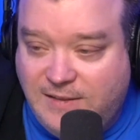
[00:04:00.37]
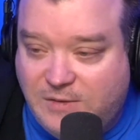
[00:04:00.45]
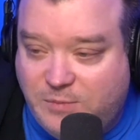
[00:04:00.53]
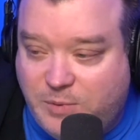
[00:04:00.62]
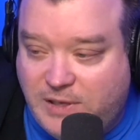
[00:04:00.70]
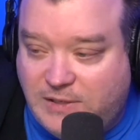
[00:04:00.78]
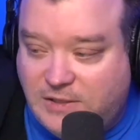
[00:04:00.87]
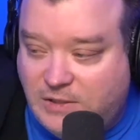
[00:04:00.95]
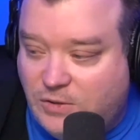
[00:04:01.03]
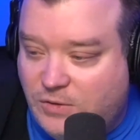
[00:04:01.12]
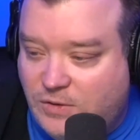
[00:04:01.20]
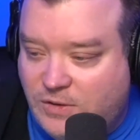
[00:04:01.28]
these places.
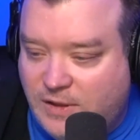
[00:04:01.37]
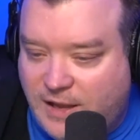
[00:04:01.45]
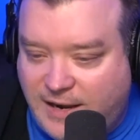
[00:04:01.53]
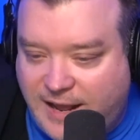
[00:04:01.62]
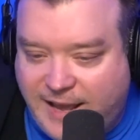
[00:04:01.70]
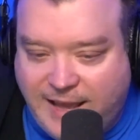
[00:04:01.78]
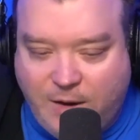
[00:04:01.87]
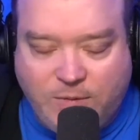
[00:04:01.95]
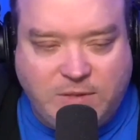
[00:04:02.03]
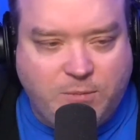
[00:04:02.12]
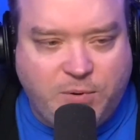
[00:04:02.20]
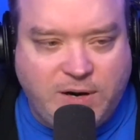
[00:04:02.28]
You, I'd hang out with
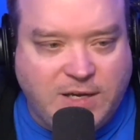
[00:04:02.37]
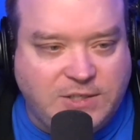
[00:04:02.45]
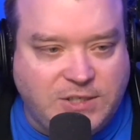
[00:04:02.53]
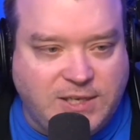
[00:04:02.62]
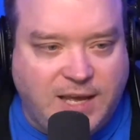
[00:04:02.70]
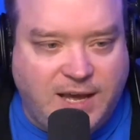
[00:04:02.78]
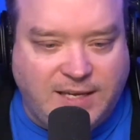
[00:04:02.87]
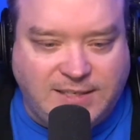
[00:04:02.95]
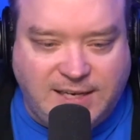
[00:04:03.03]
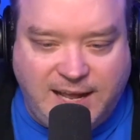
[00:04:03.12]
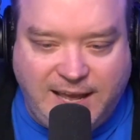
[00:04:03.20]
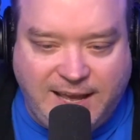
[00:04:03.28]
the production guys.
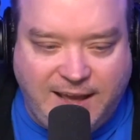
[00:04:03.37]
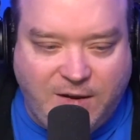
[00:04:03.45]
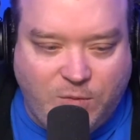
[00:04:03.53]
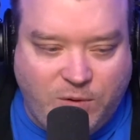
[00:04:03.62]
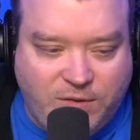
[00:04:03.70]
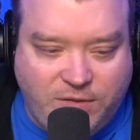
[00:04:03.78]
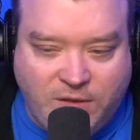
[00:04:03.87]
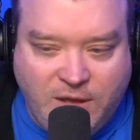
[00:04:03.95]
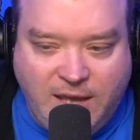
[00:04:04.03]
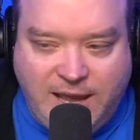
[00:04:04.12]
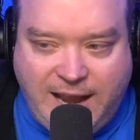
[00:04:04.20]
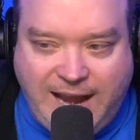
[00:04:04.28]
I'd hang out with
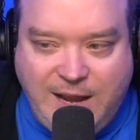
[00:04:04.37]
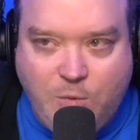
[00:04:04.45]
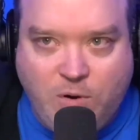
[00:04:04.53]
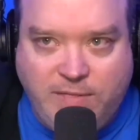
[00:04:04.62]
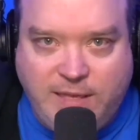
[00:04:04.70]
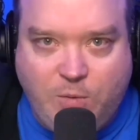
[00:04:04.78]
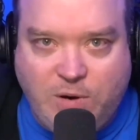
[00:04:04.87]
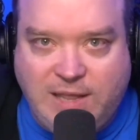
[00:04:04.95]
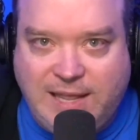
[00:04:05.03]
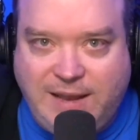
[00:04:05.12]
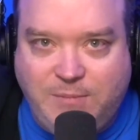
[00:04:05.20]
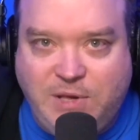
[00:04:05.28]
anyone that would
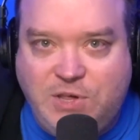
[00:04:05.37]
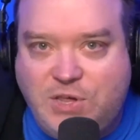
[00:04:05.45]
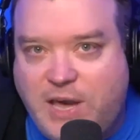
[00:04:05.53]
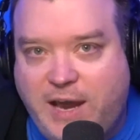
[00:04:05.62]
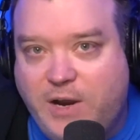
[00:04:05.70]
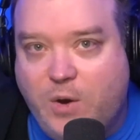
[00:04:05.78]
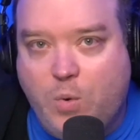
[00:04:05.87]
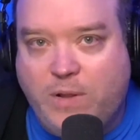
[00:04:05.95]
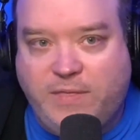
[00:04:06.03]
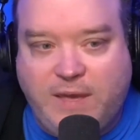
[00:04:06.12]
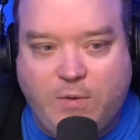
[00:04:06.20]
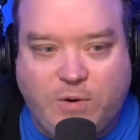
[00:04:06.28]
let me shadow
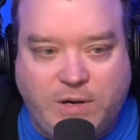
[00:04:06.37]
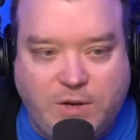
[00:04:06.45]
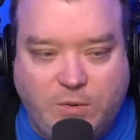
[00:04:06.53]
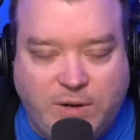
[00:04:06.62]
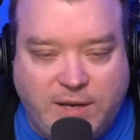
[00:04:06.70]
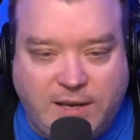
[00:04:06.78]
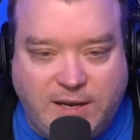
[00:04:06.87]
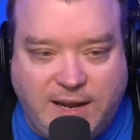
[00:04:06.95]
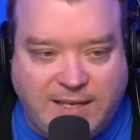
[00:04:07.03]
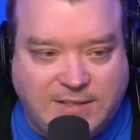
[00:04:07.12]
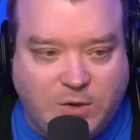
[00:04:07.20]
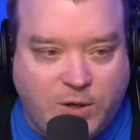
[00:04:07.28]
what they were doing and
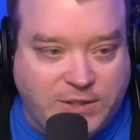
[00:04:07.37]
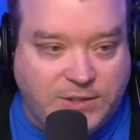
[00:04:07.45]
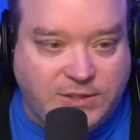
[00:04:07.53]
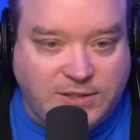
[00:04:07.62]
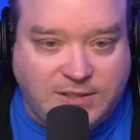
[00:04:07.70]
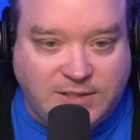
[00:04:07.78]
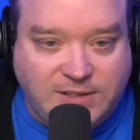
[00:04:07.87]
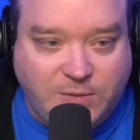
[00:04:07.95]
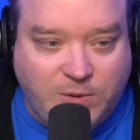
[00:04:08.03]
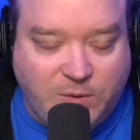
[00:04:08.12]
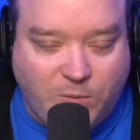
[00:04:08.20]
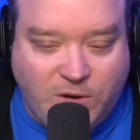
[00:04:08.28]
ask questions to see
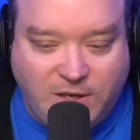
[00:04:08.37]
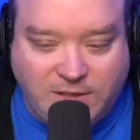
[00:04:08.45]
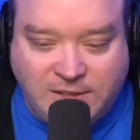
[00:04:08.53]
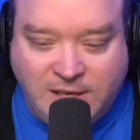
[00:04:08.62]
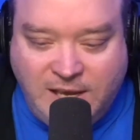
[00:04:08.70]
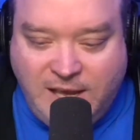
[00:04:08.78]
what it was.